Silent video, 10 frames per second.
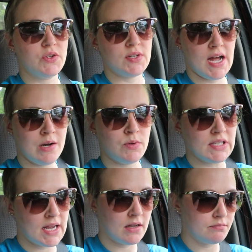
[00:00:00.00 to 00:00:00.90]
so Dad
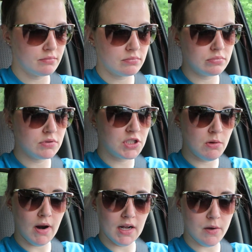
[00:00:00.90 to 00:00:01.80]
was like, do
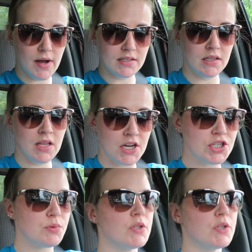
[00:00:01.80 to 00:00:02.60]
you want to go out to lunch?